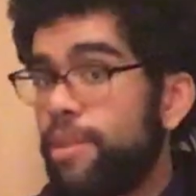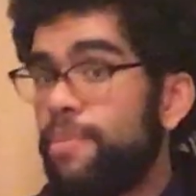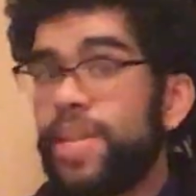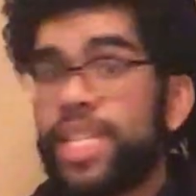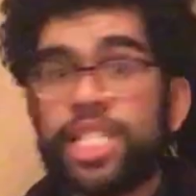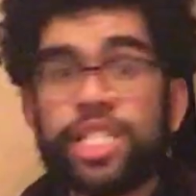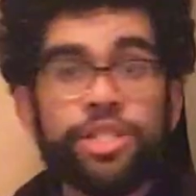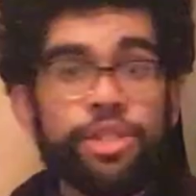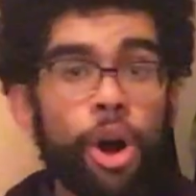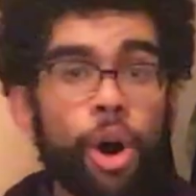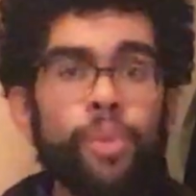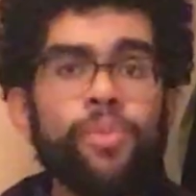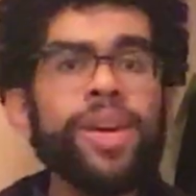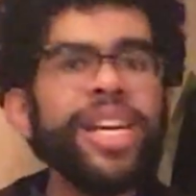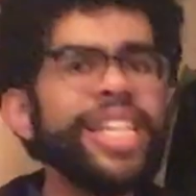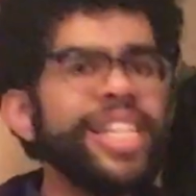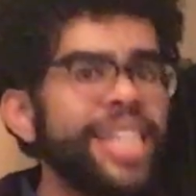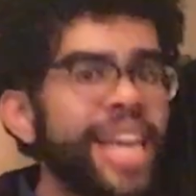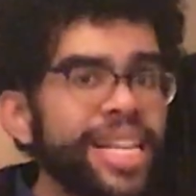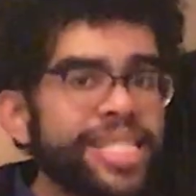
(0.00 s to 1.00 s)
I mean, it's not
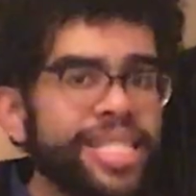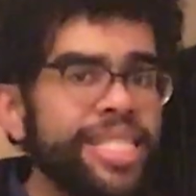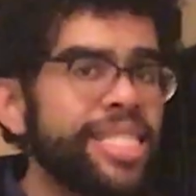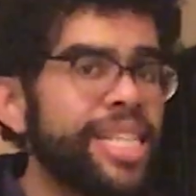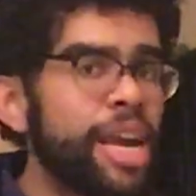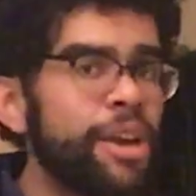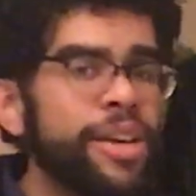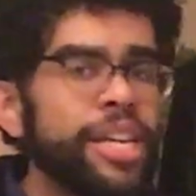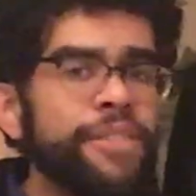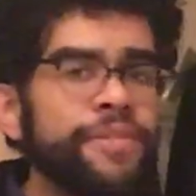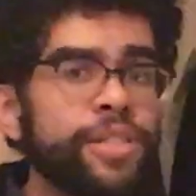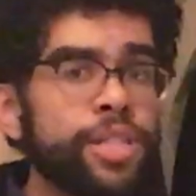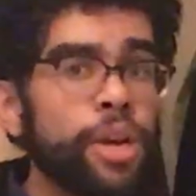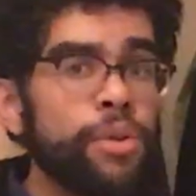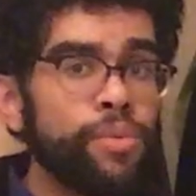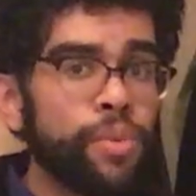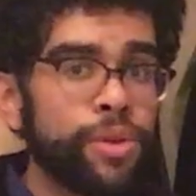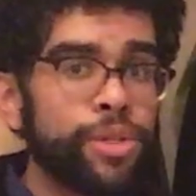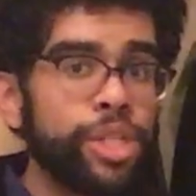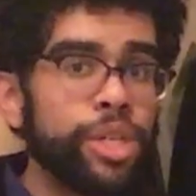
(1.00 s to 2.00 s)
really necessary if you
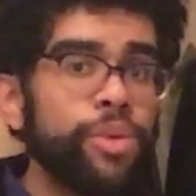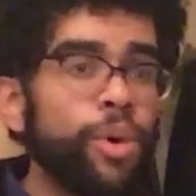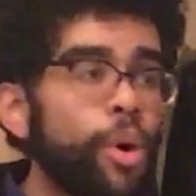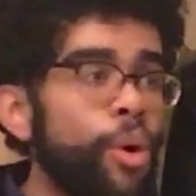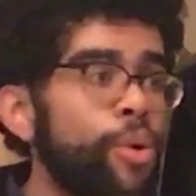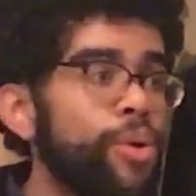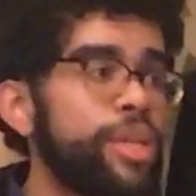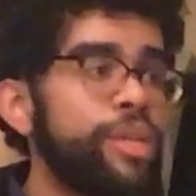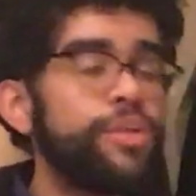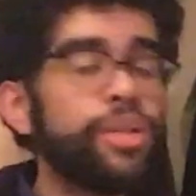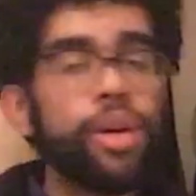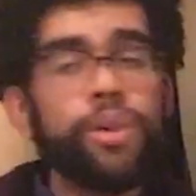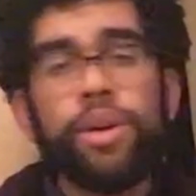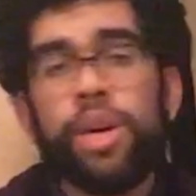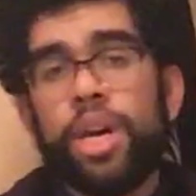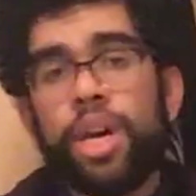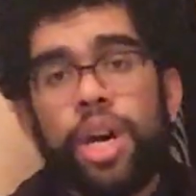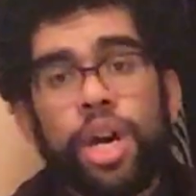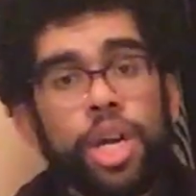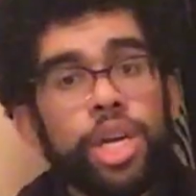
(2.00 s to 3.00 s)
don't want to, or you don't
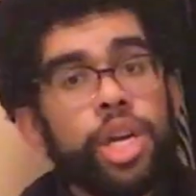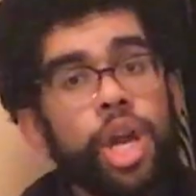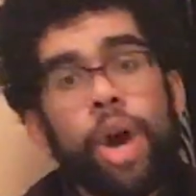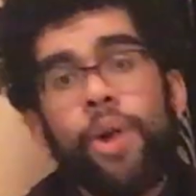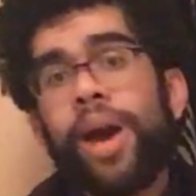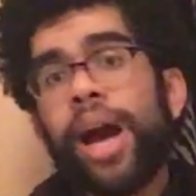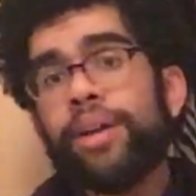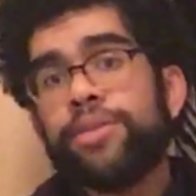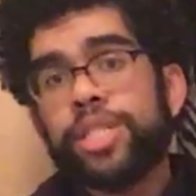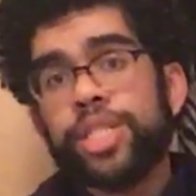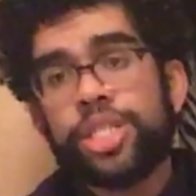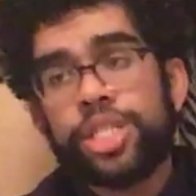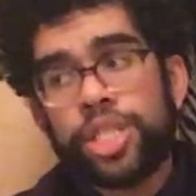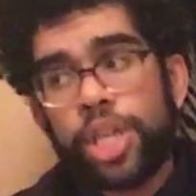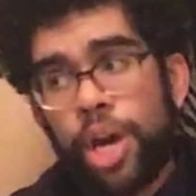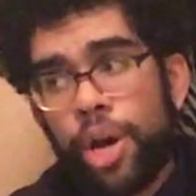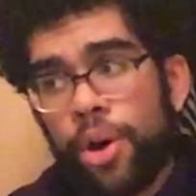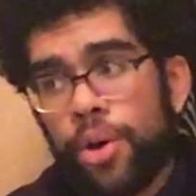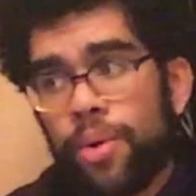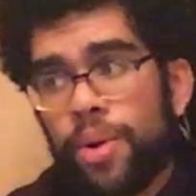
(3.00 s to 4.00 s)
know how to
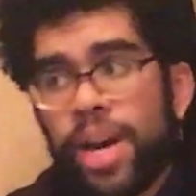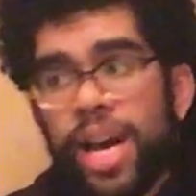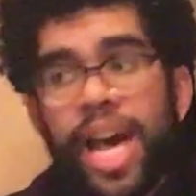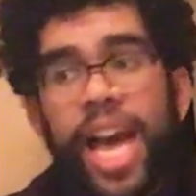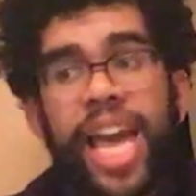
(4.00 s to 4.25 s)
sew.